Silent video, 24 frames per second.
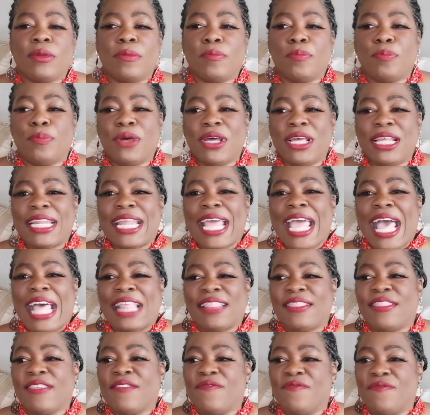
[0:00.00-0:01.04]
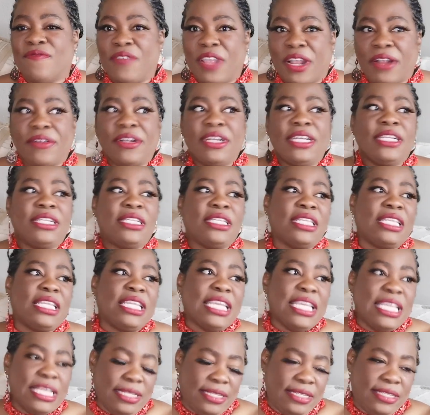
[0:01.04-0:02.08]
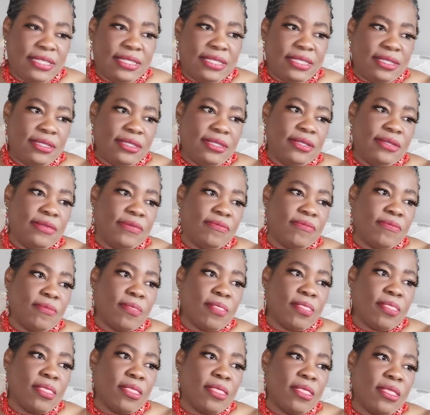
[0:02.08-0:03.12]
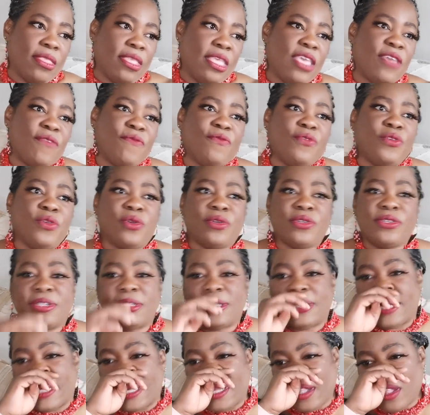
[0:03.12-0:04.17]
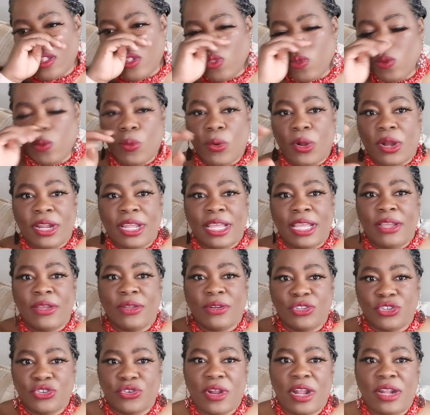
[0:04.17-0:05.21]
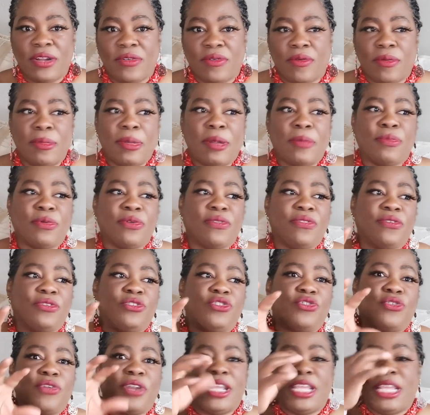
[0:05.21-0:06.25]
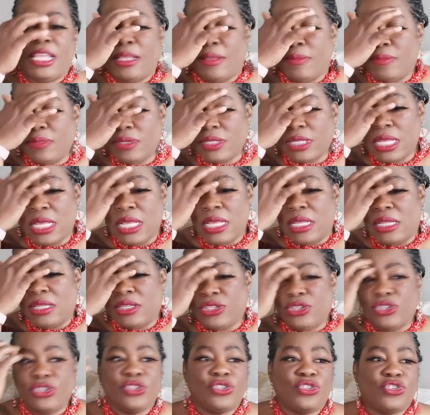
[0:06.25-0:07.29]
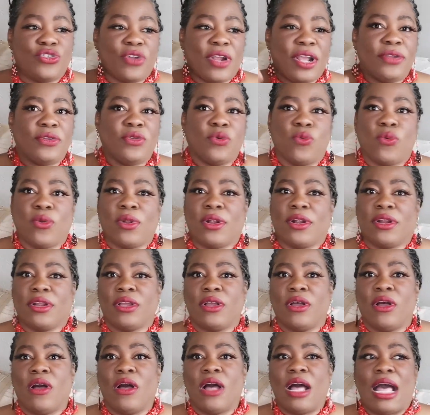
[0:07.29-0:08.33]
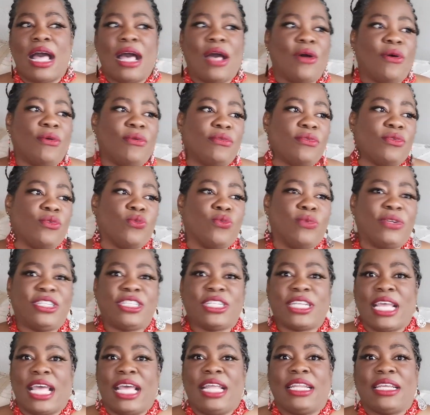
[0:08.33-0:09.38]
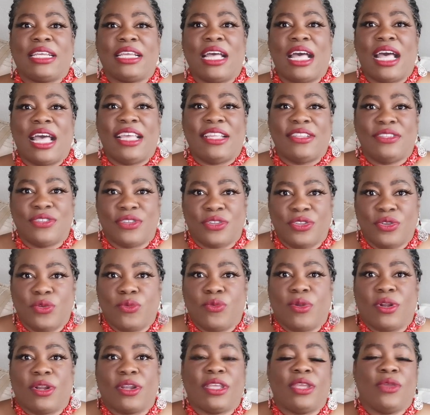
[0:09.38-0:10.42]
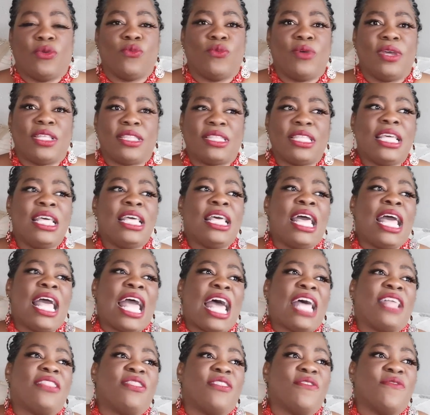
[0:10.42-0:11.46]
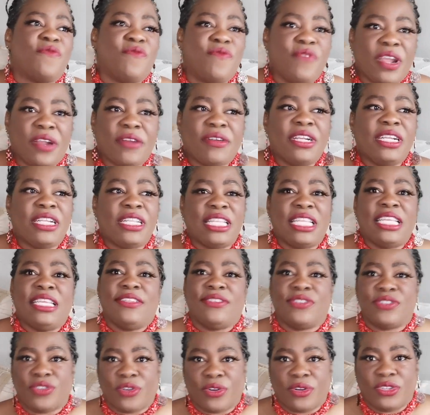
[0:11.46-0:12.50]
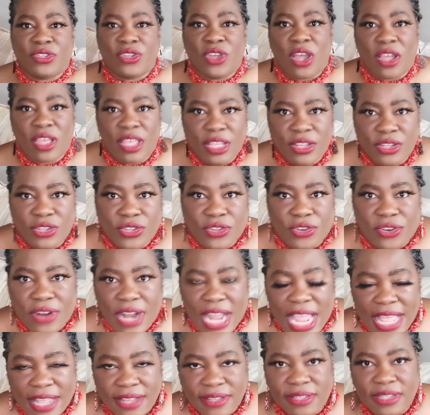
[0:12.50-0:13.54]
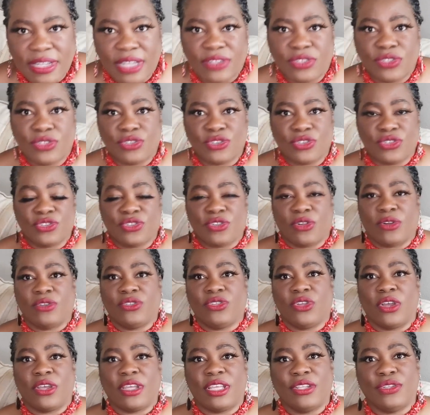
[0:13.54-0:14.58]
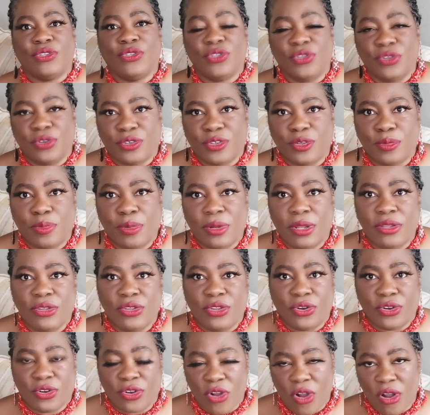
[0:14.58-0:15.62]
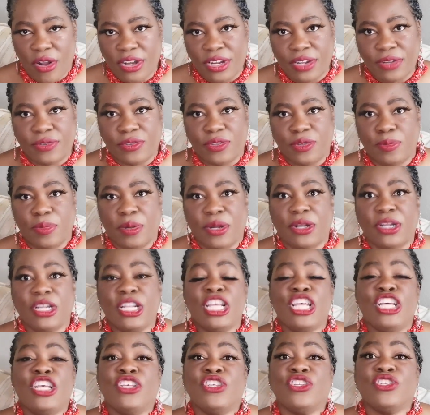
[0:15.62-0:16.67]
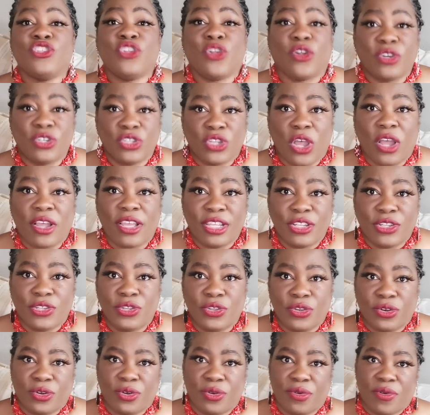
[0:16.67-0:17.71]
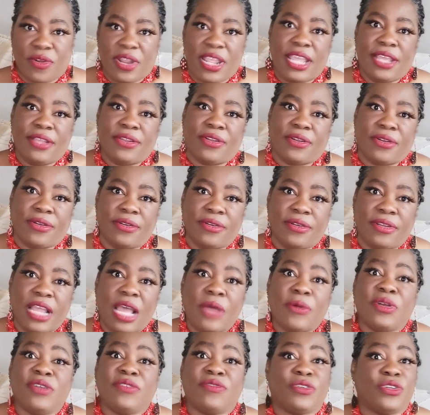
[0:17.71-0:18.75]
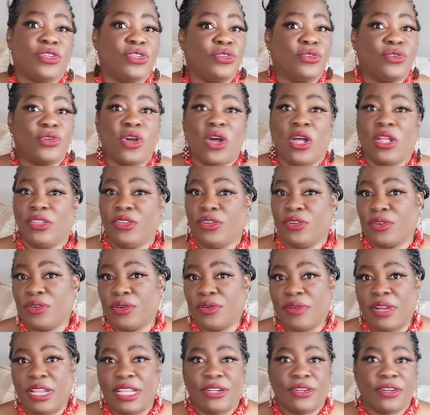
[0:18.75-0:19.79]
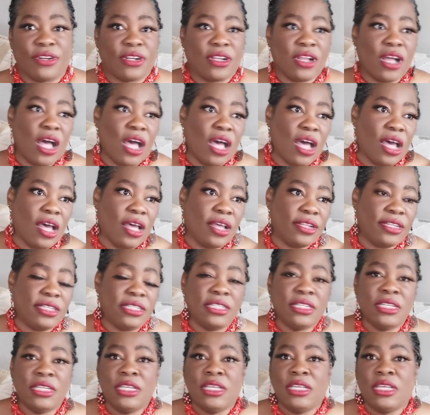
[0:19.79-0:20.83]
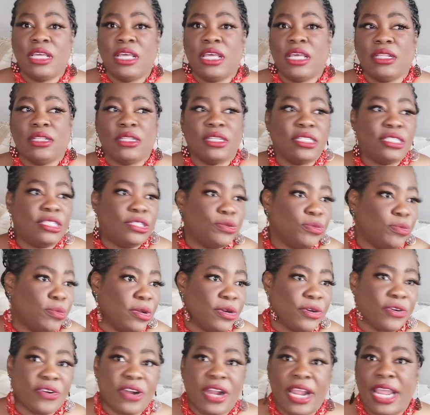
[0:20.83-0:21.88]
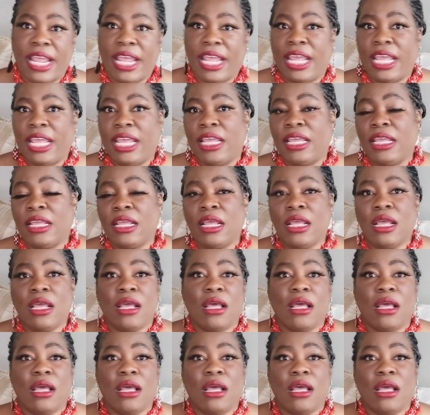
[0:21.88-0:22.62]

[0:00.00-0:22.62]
But at the very least, if you're still working on trying to remember the dreams, still trying to work out which kind of guides are you working with, at the very least, start talking to your ancestors, start talking to your guardian spirit, start talking to your creator, however you call your creator, God, Ella Dumere,